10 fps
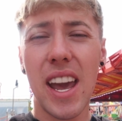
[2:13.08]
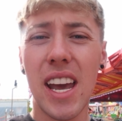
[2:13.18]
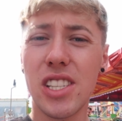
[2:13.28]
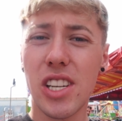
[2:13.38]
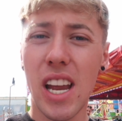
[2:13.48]

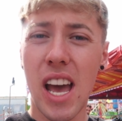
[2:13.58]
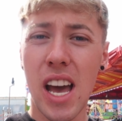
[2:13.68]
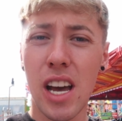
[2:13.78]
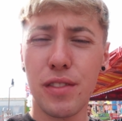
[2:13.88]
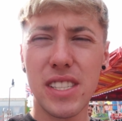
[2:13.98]
It is going to
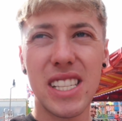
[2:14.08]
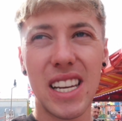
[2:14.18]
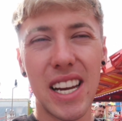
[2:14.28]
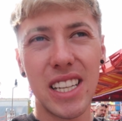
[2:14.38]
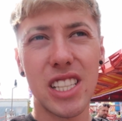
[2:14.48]
have
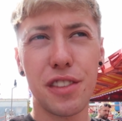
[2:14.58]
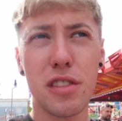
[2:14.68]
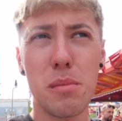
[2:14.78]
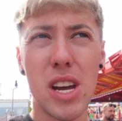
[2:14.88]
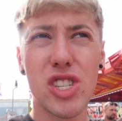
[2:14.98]
slightly
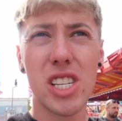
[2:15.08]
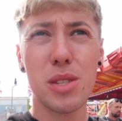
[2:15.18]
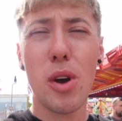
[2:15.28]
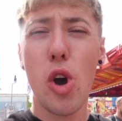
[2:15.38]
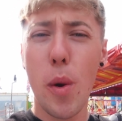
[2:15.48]
different
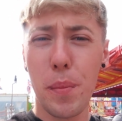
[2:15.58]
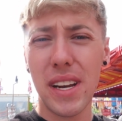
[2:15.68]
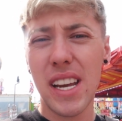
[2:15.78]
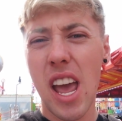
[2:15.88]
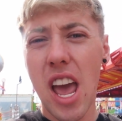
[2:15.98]
measures, but
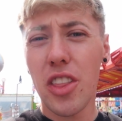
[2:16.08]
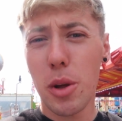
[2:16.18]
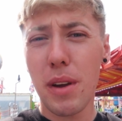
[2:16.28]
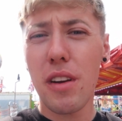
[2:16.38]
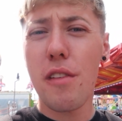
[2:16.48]
hopefully
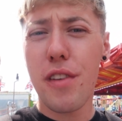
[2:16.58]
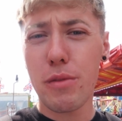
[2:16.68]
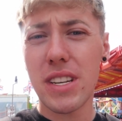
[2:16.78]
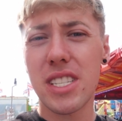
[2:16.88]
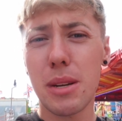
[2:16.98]
they'll be
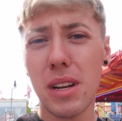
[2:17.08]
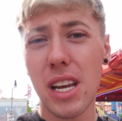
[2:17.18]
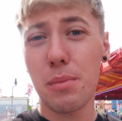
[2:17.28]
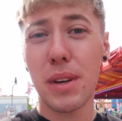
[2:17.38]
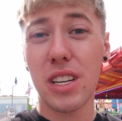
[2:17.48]
very
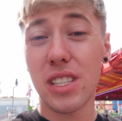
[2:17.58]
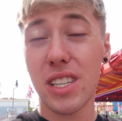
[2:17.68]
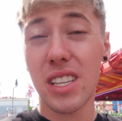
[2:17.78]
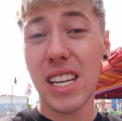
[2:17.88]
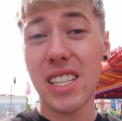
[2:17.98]
similar,
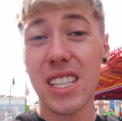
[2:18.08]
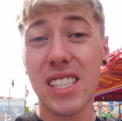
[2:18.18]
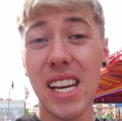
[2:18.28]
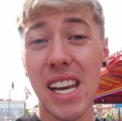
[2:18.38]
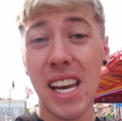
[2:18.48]
because at the end of the
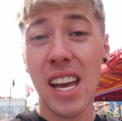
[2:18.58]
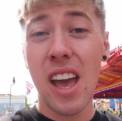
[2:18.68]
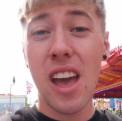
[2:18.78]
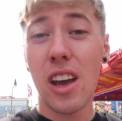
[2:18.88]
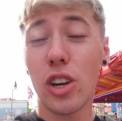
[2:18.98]
day,
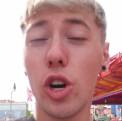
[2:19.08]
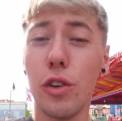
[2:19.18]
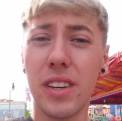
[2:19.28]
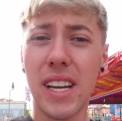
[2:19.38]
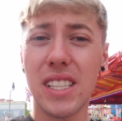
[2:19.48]

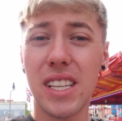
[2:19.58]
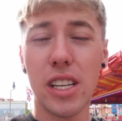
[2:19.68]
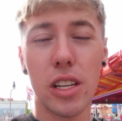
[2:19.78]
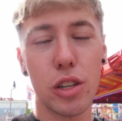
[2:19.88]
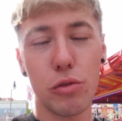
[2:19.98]

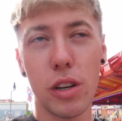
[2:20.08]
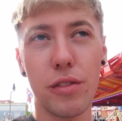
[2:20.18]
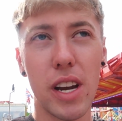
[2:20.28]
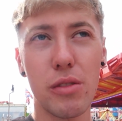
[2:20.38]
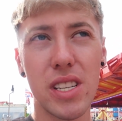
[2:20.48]
COVID-19 and the
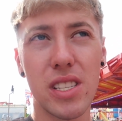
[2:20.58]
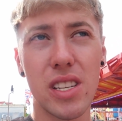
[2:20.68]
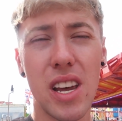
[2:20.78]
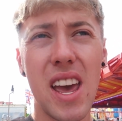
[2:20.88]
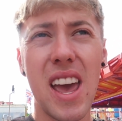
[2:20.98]
coronavirus
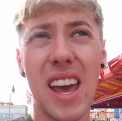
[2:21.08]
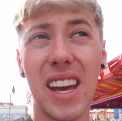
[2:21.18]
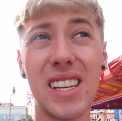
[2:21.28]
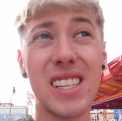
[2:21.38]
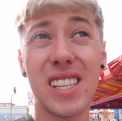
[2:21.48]

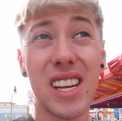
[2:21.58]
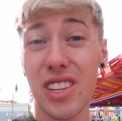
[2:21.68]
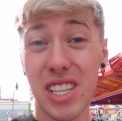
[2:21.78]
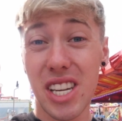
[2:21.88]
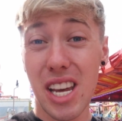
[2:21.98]
is
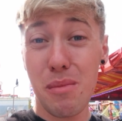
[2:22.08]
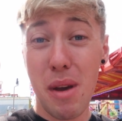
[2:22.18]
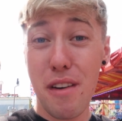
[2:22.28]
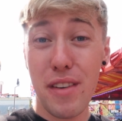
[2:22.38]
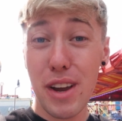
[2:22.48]
the
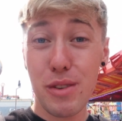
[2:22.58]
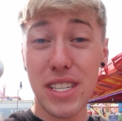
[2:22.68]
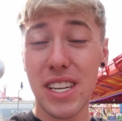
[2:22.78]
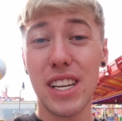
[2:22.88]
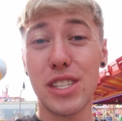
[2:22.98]
same
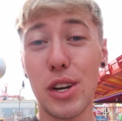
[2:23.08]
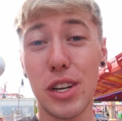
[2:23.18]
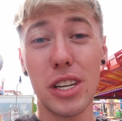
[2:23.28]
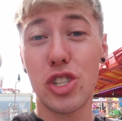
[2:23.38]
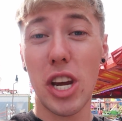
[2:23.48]
virus. It is
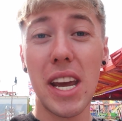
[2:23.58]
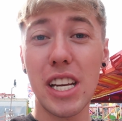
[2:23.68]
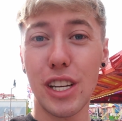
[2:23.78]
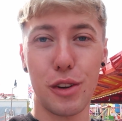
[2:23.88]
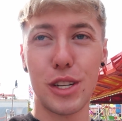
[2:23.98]
not going to
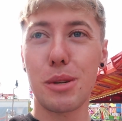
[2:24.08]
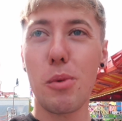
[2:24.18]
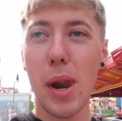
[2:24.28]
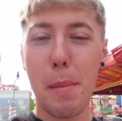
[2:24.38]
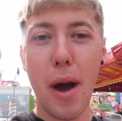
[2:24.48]
change for a
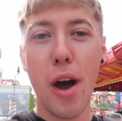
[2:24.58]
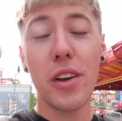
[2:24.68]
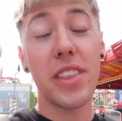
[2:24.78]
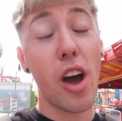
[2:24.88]
smaller park.